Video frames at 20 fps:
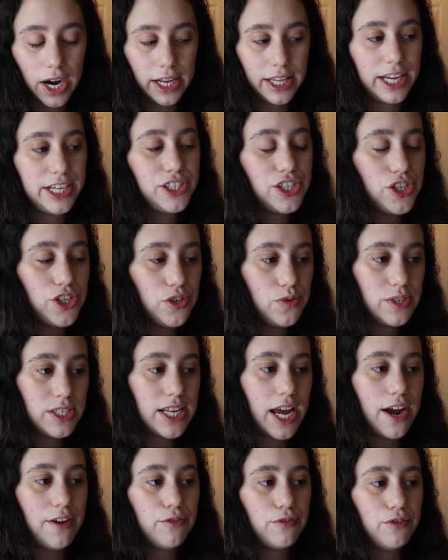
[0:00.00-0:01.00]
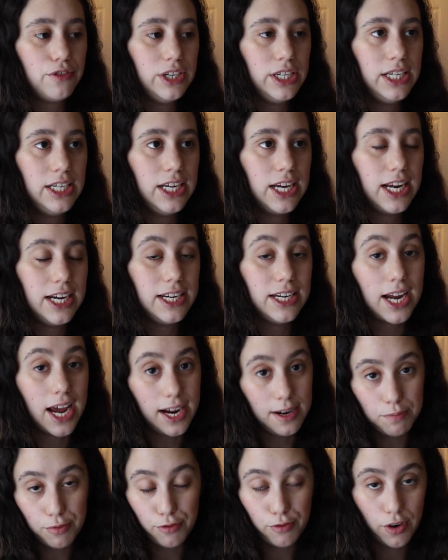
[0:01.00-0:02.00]
What I like to do is every
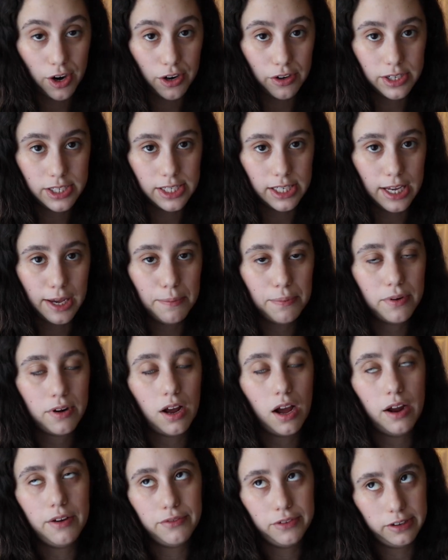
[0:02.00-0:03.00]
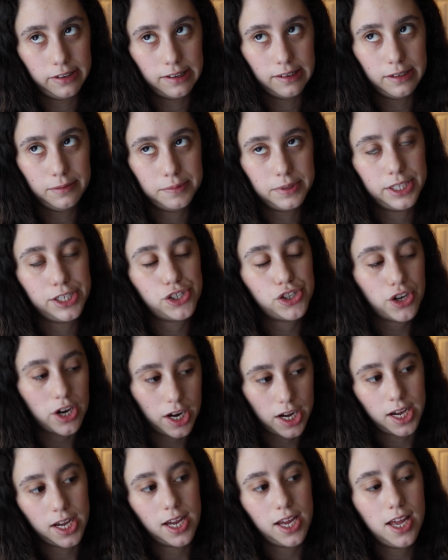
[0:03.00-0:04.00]
night before I go to sleep, not every night, but I
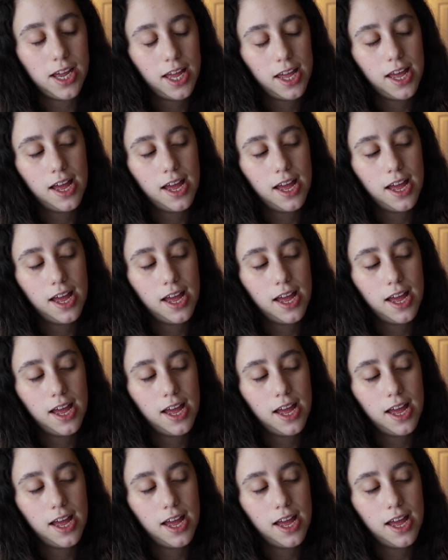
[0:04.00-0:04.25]
try,